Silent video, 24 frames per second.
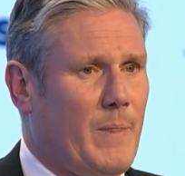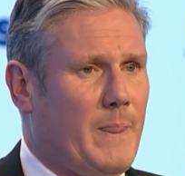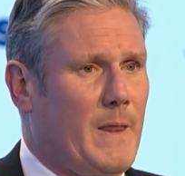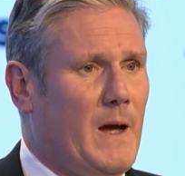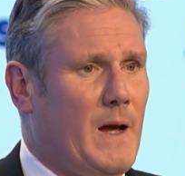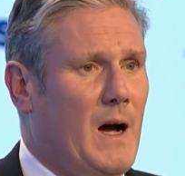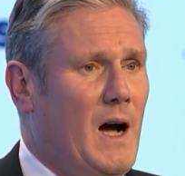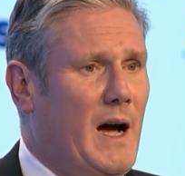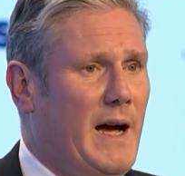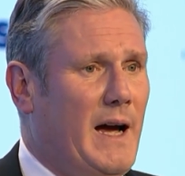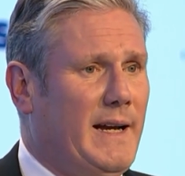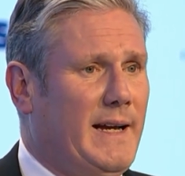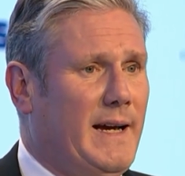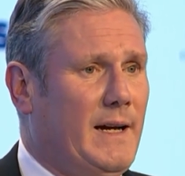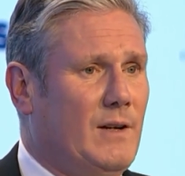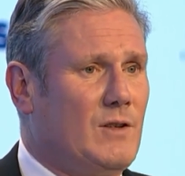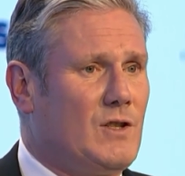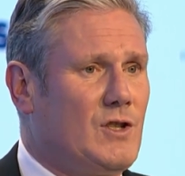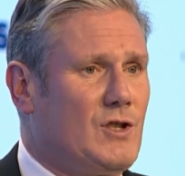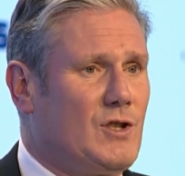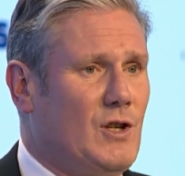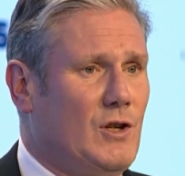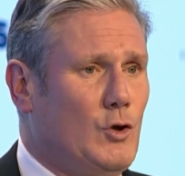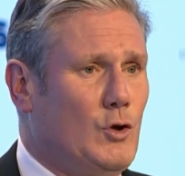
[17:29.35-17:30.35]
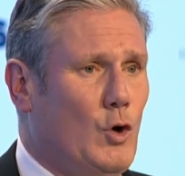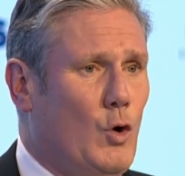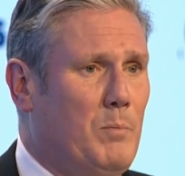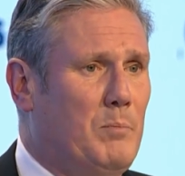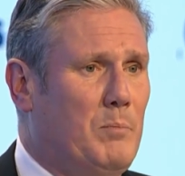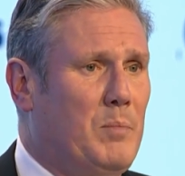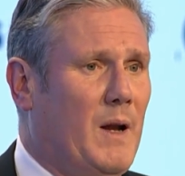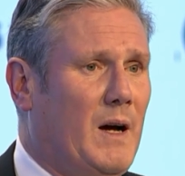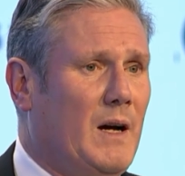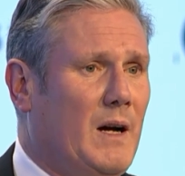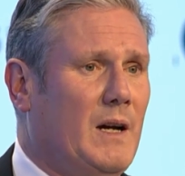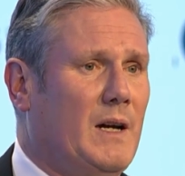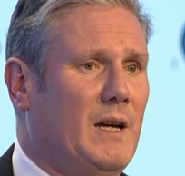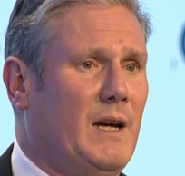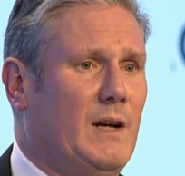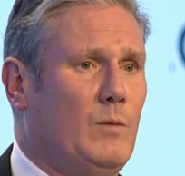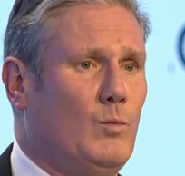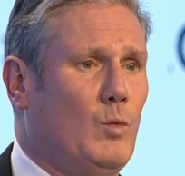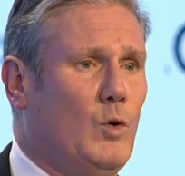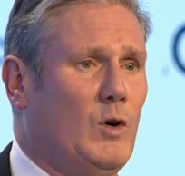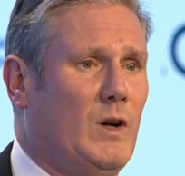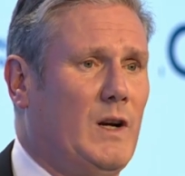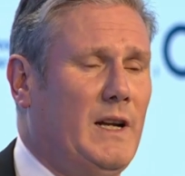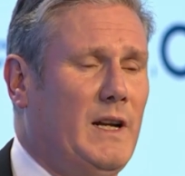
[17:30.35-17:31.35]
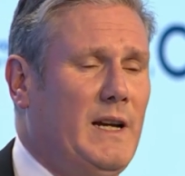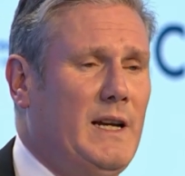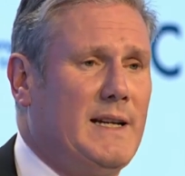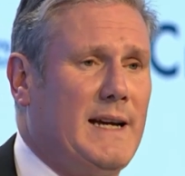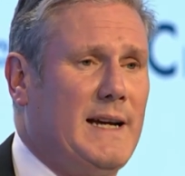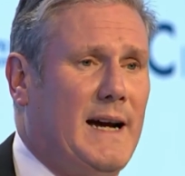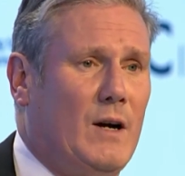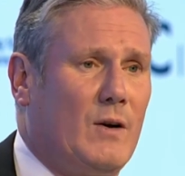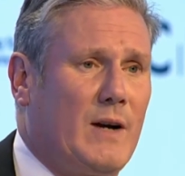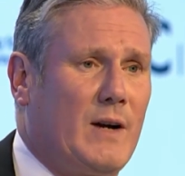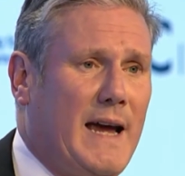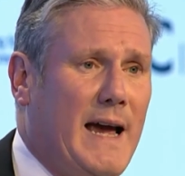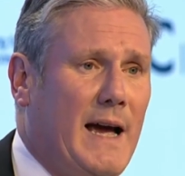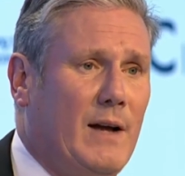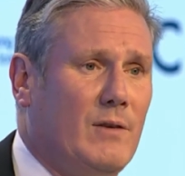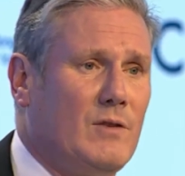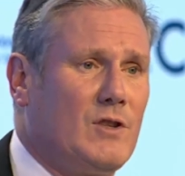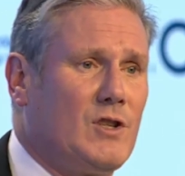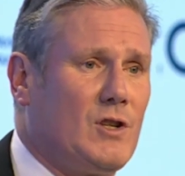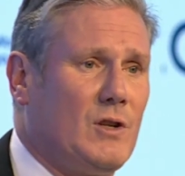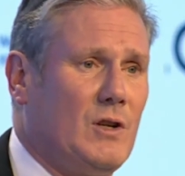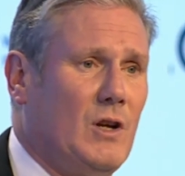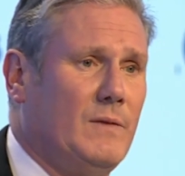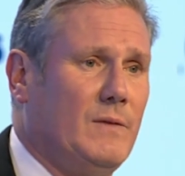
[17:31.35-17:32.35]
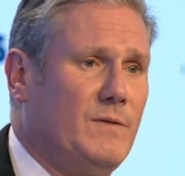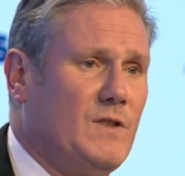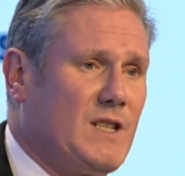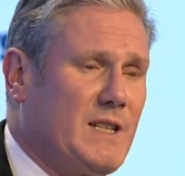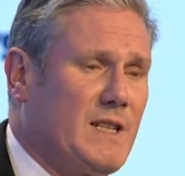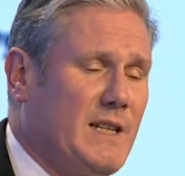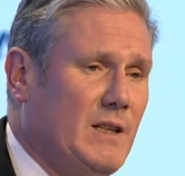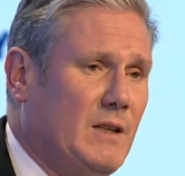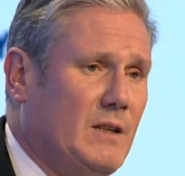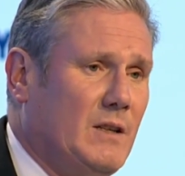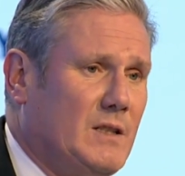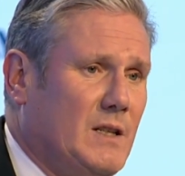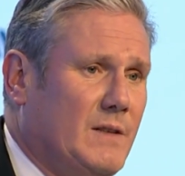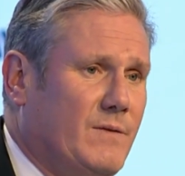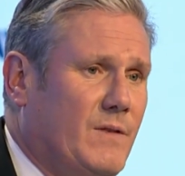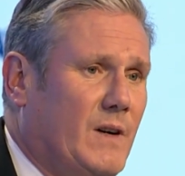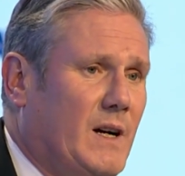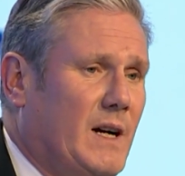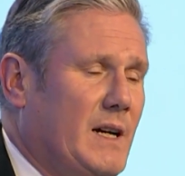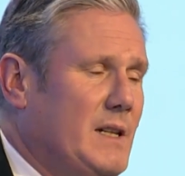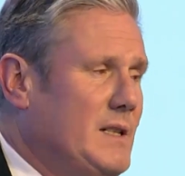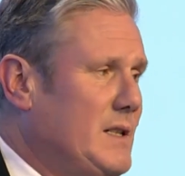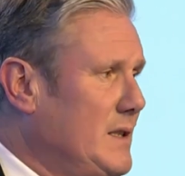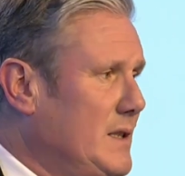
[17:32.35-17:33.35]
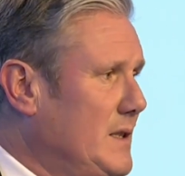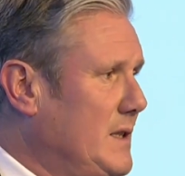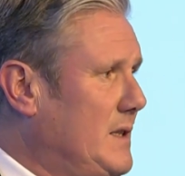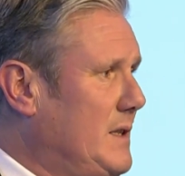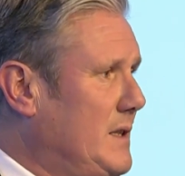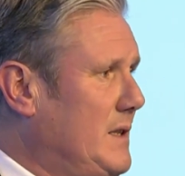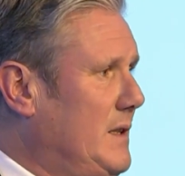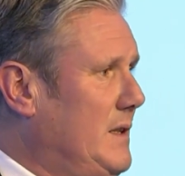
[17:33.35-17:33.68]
I announced that Lord Blunkett would lead our Council of Skills Advisors.